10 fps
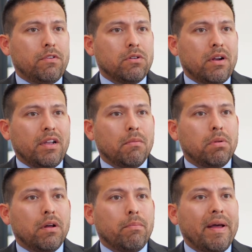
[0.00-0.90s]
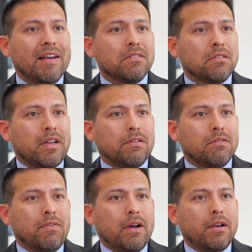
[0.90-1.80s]
to try to get blood past this
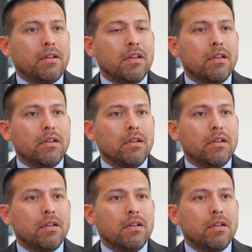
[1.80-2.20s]
calcified,